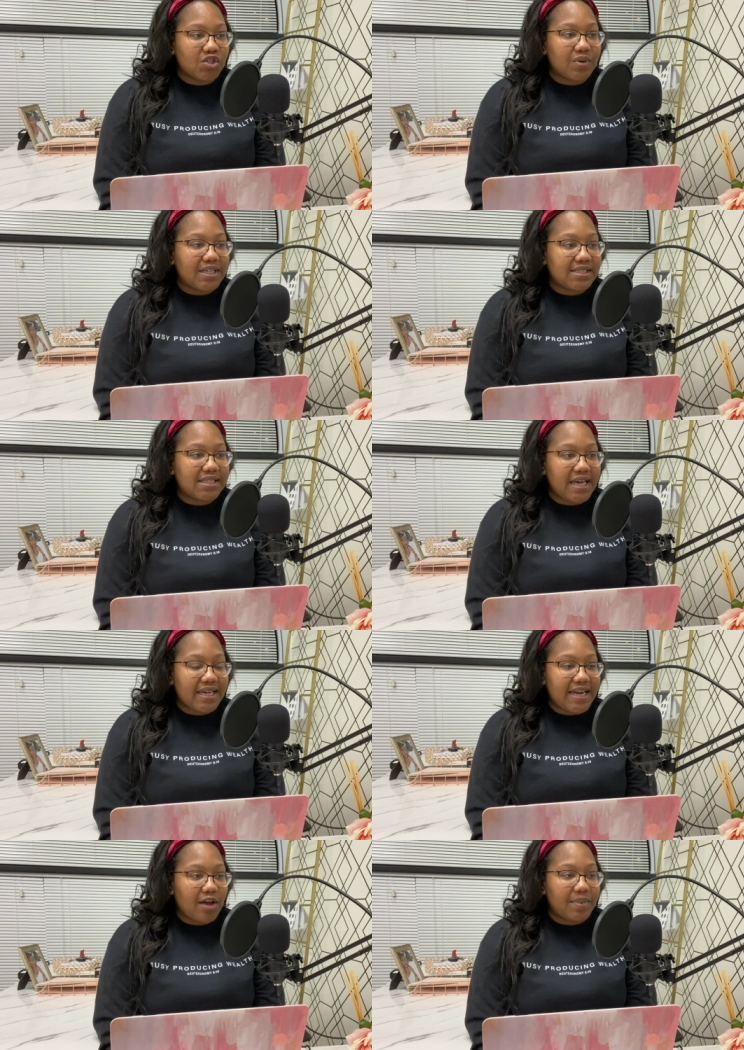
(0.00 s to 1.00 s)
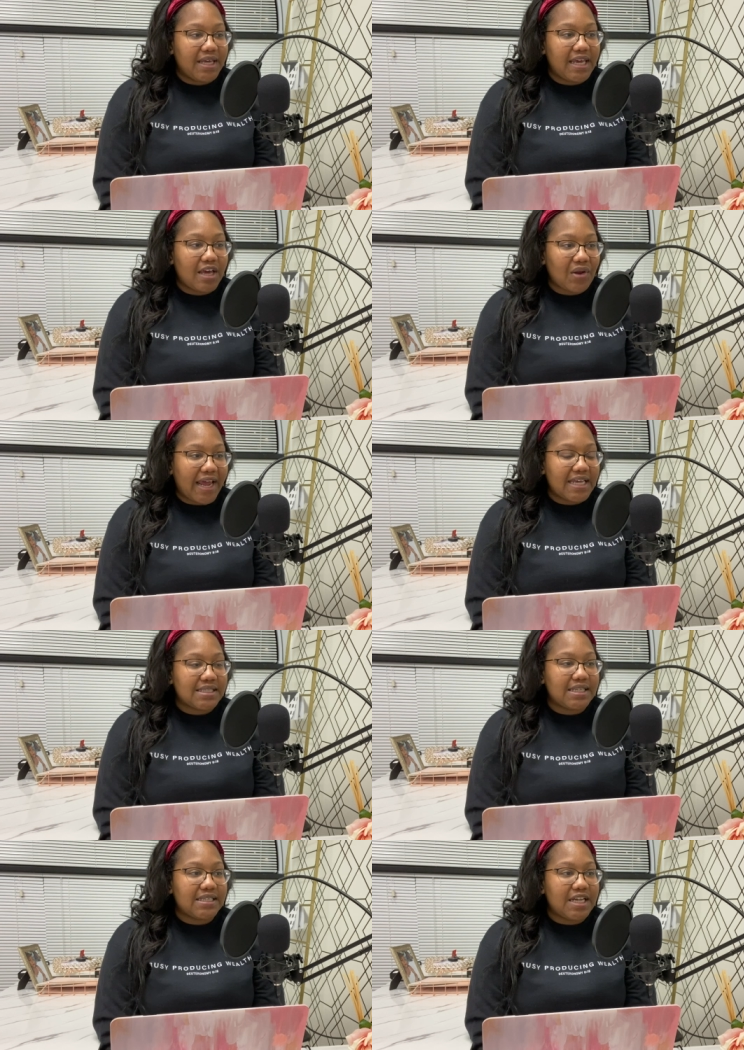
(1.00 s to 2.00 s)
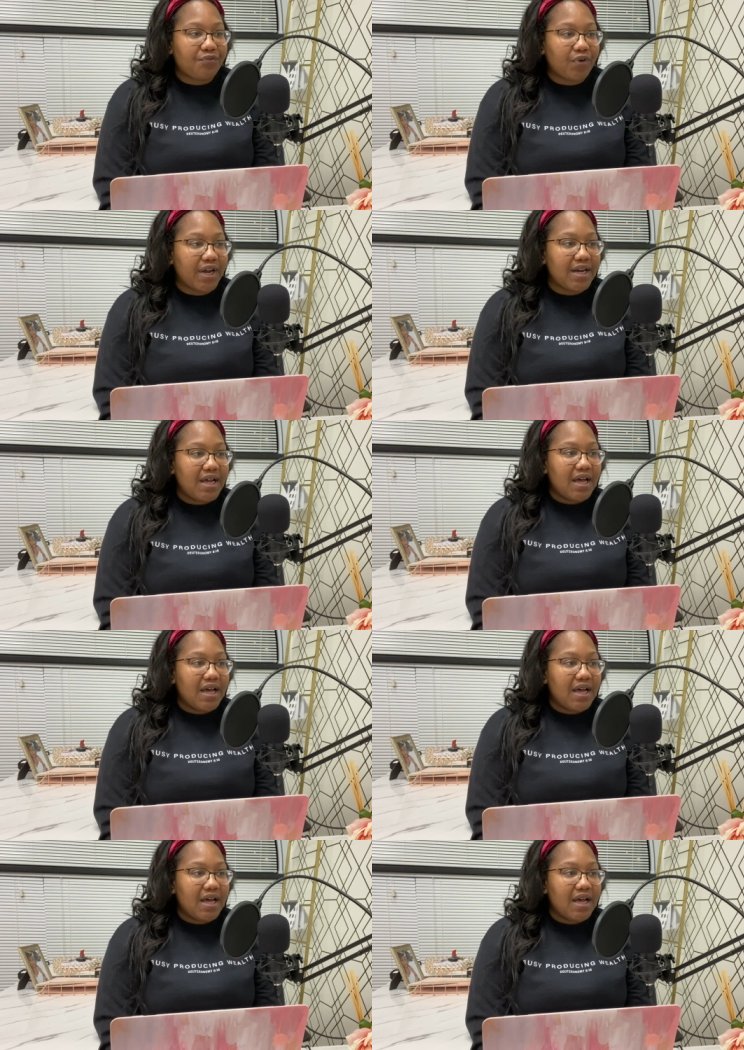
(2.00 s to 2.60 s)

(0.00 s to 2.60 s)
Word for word: on the sick and they'll be healed. Like the different